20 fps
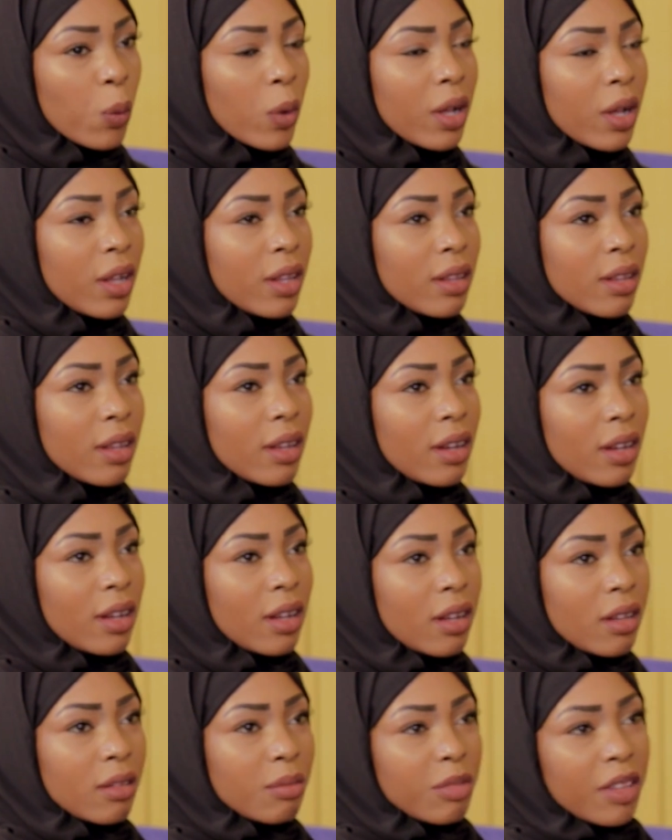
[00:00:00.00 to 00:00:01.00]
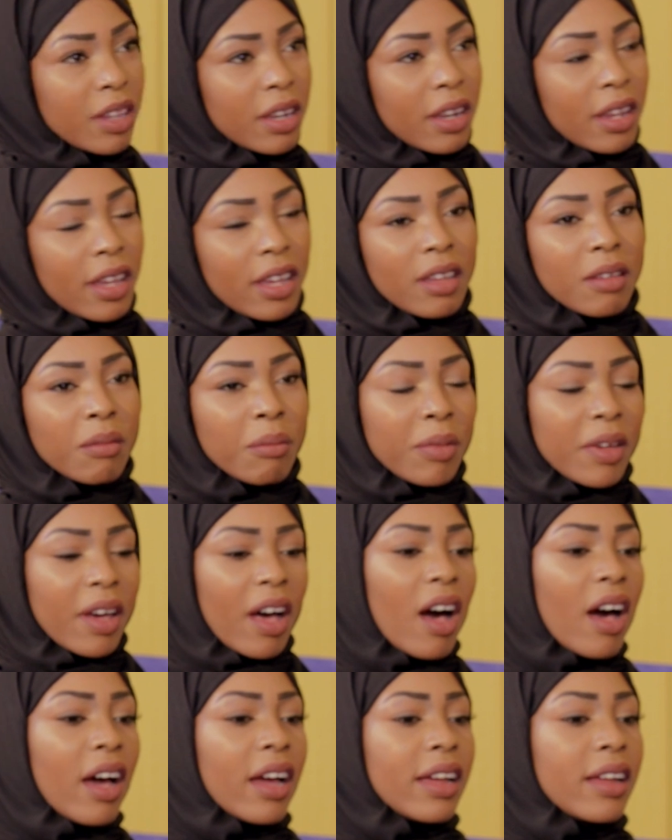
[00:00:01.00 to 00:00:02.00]
Well, the name
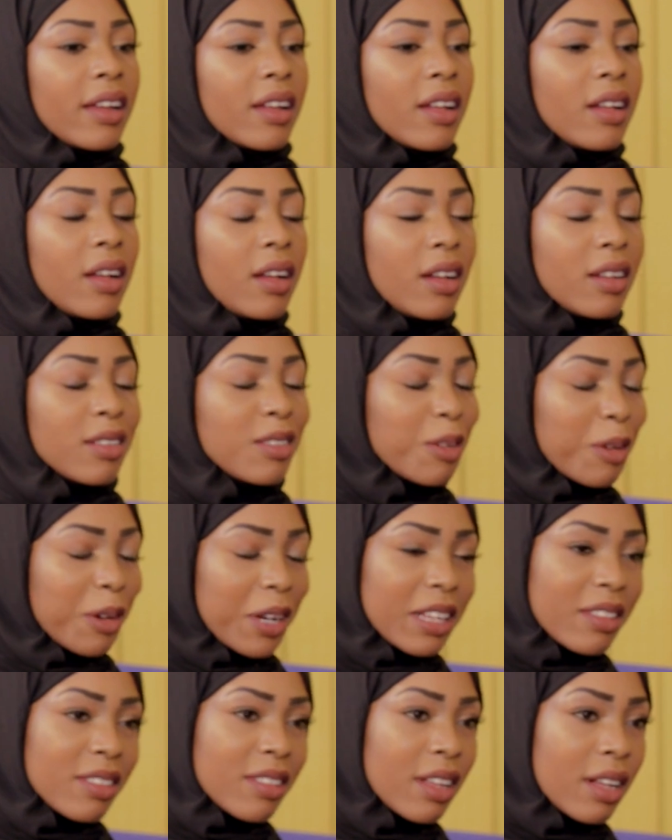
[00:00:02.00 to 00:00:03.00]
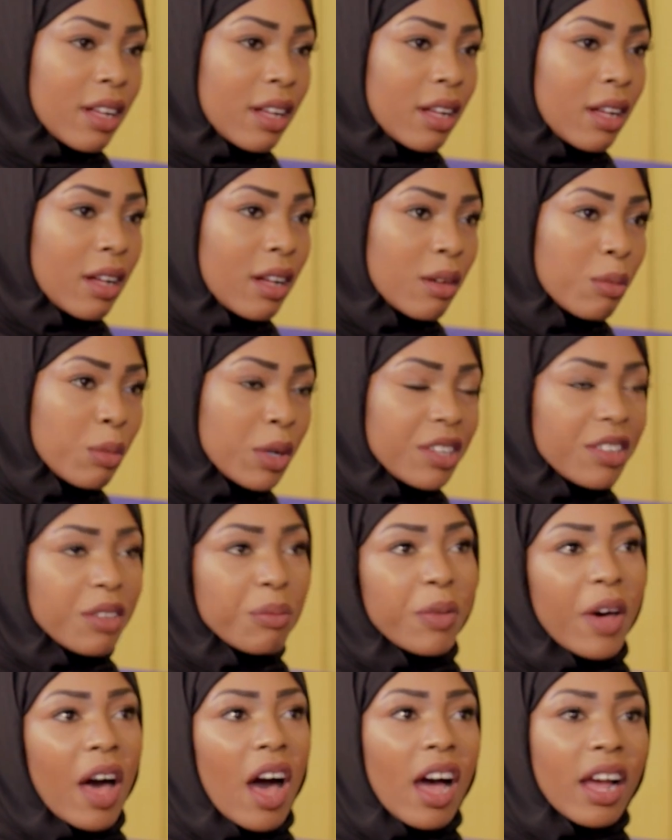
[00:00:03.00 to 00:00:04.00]
behind, the
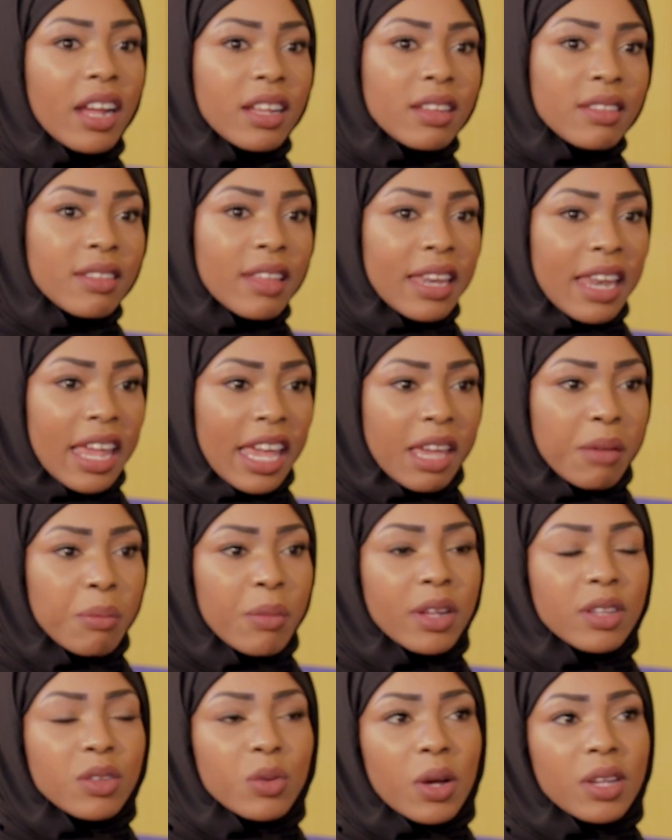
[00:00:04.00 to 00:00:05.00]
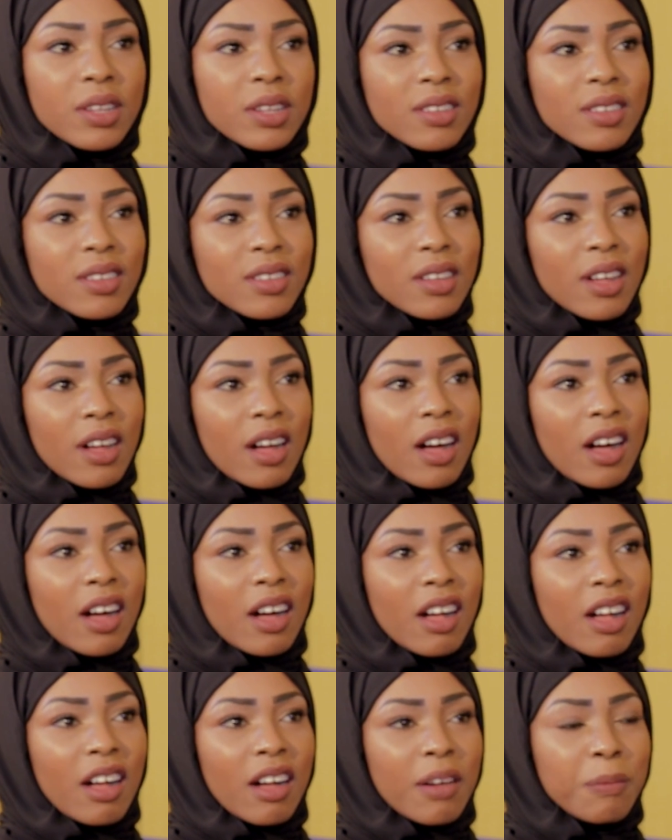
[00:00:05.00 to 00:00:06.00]
reason behind the name, it was
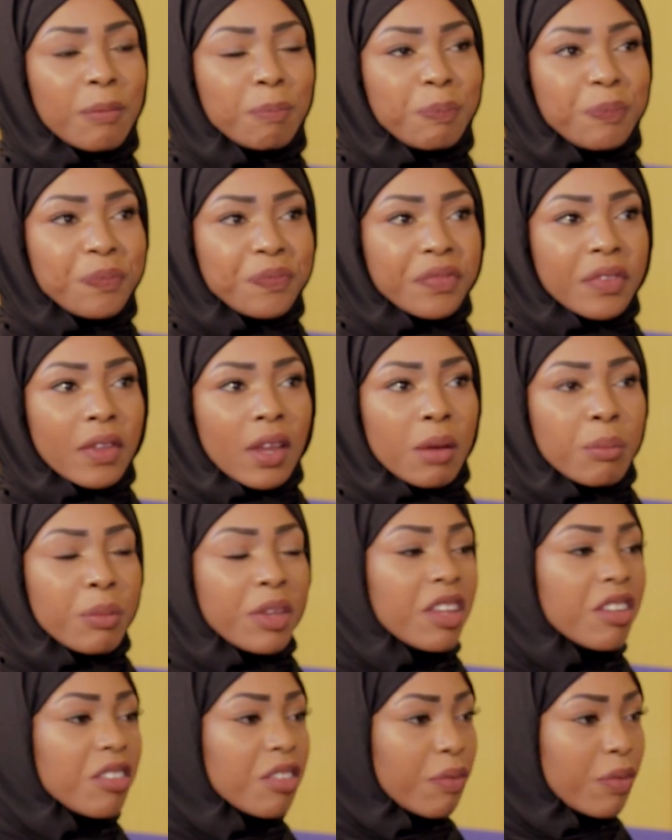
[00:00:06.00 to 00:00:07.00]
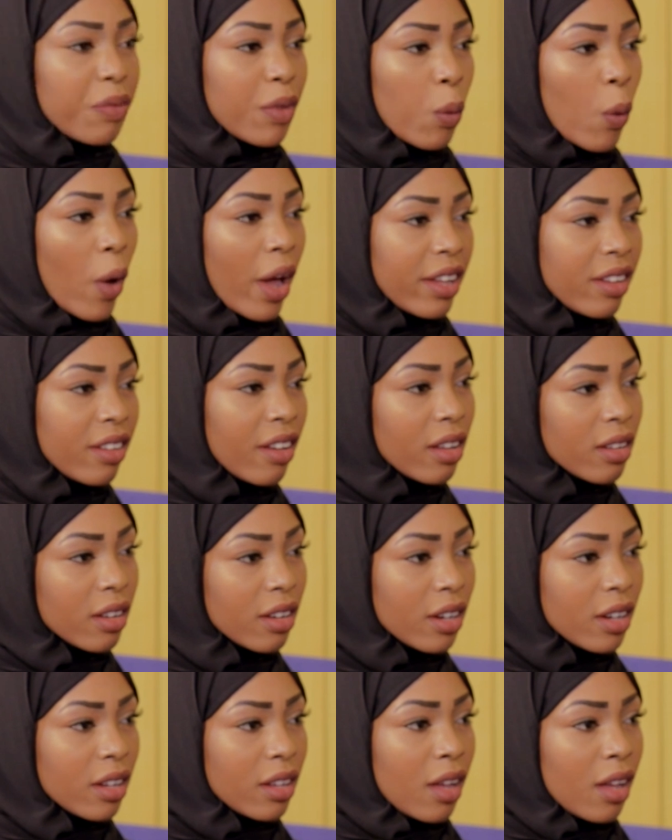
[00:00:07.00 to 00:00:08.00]
because of the white
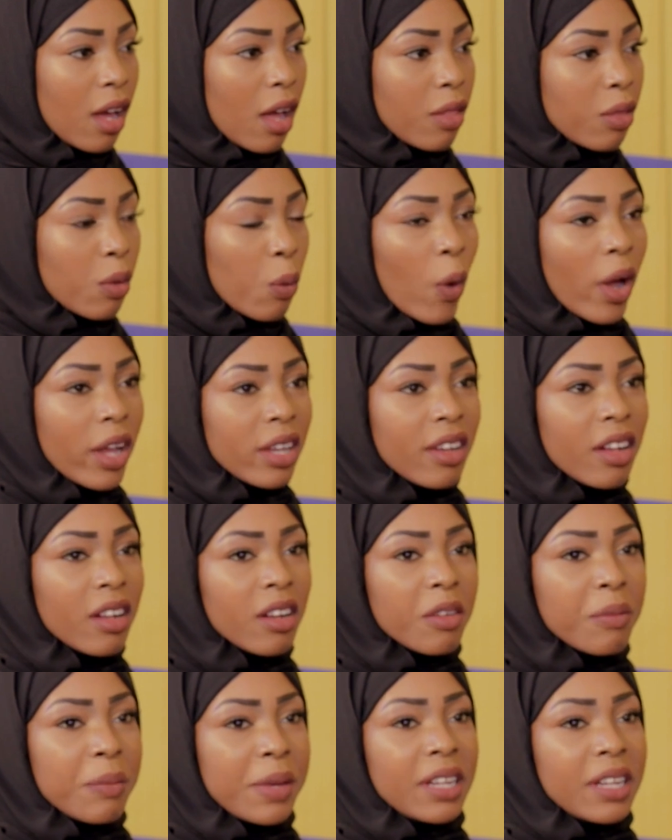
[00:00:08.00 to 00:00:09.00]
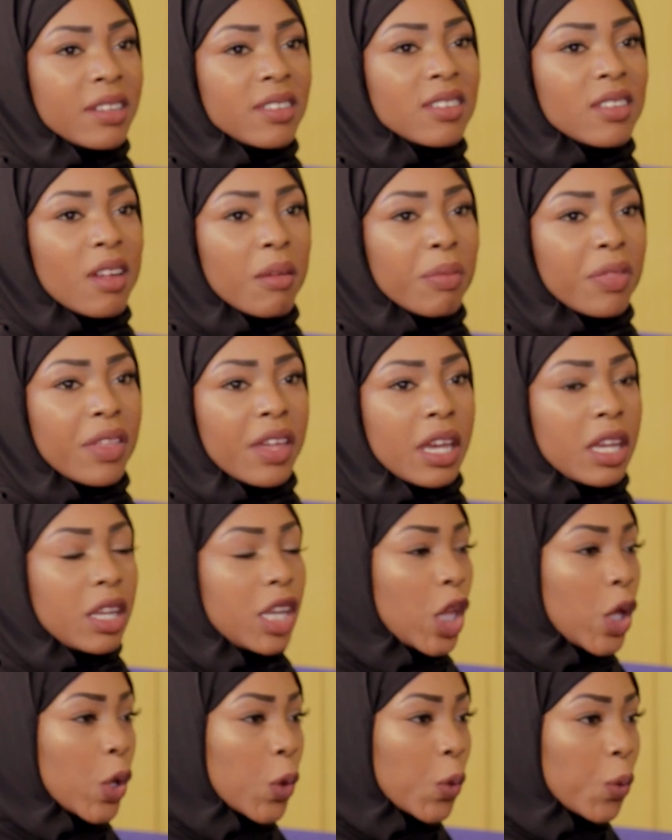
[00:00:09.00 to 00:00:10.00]
color. The white color means
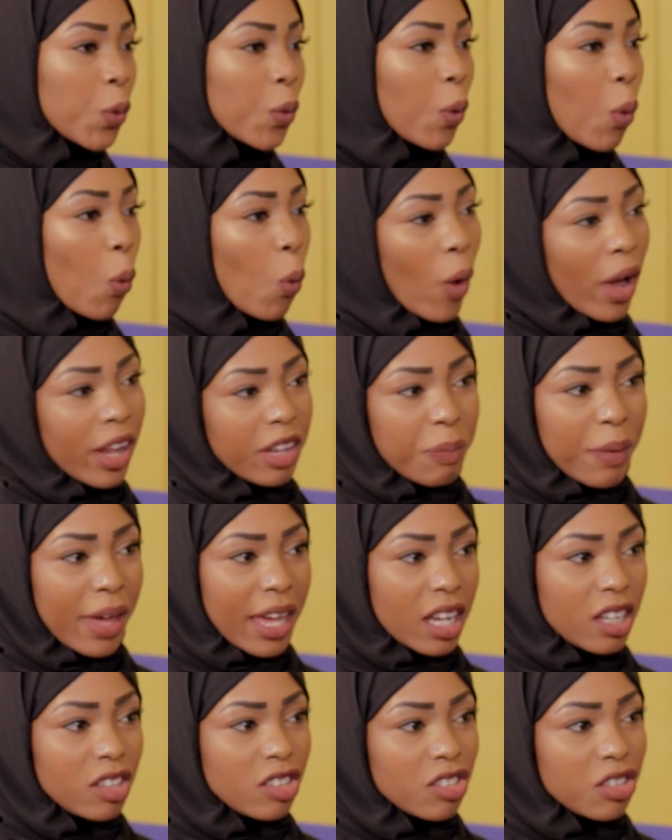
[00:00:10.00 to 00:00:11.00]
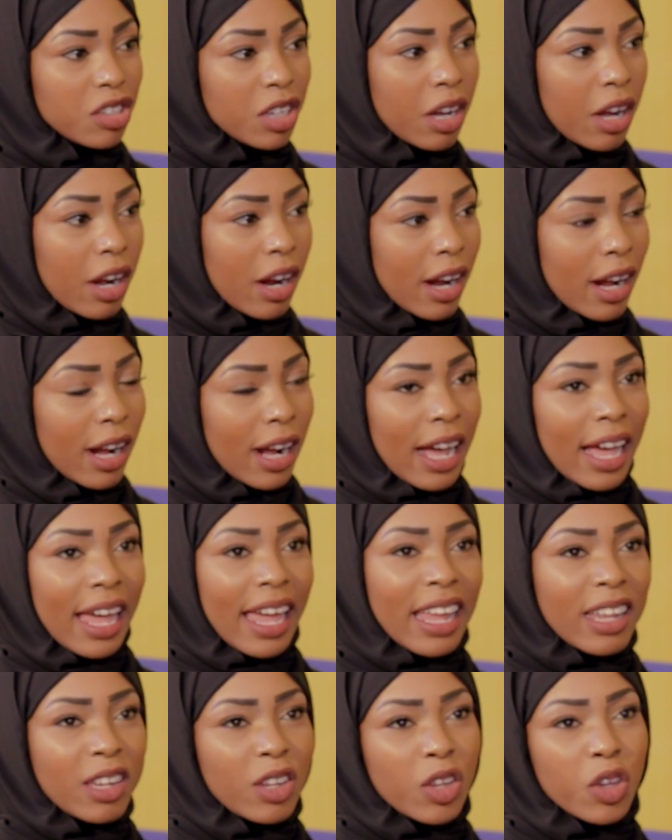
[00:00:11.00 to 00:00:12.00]
something new, white page,
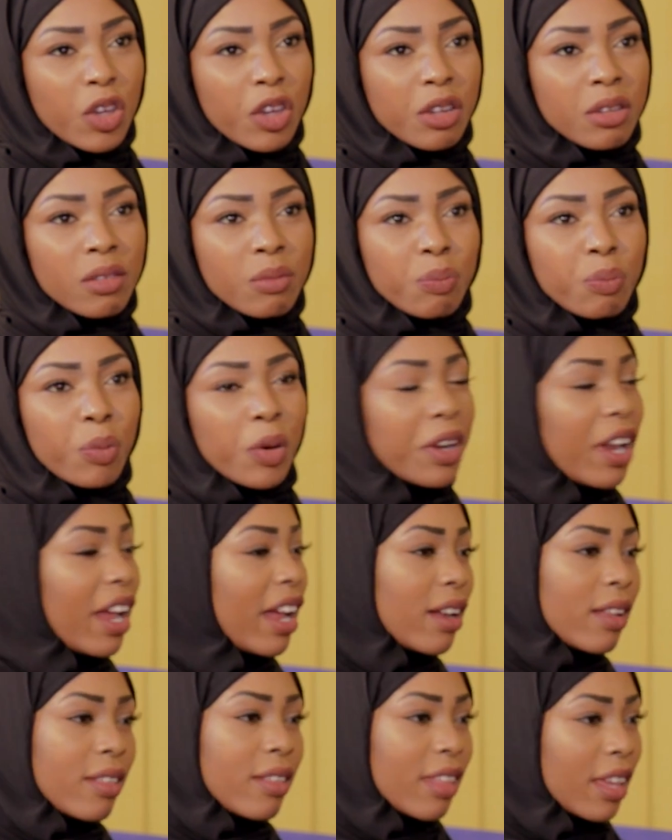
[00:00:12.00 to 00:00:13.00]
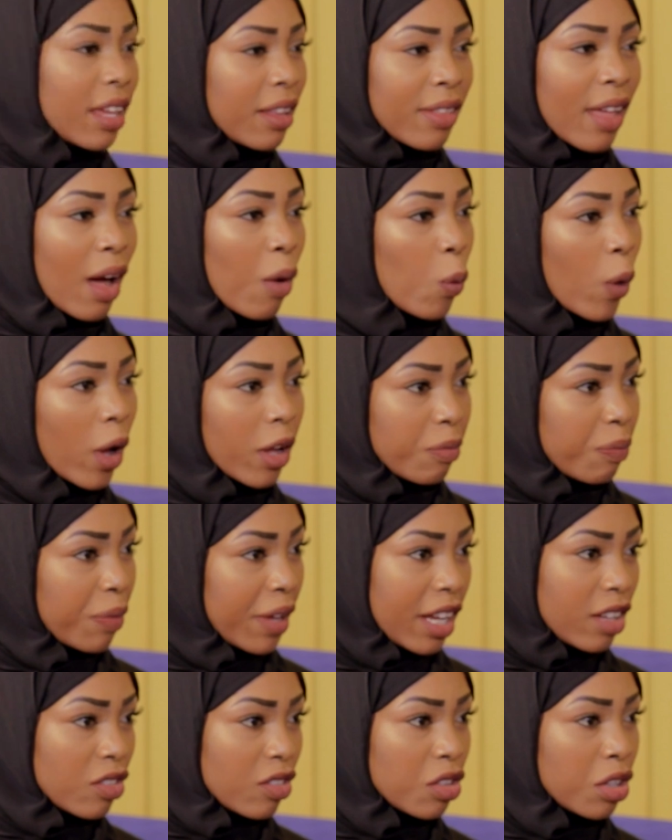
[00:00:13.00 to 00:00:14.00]
and you could put anything in that white
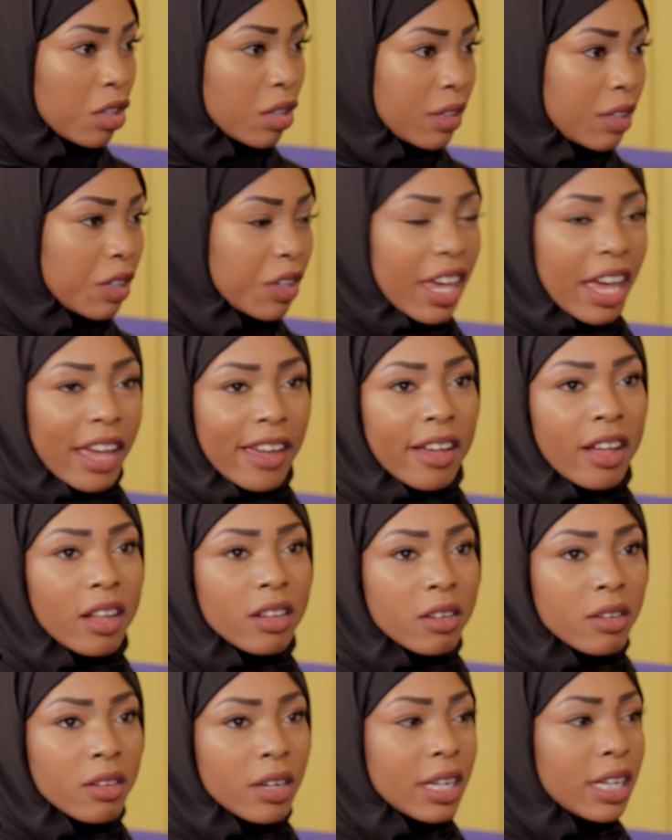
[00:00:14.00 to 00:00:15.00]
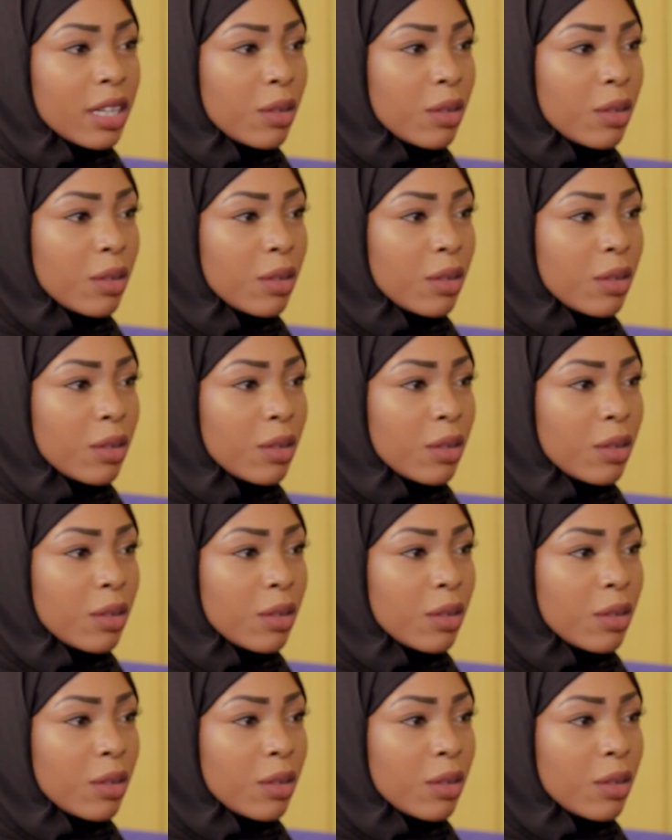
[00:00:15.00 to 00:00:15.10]
page. You can color it.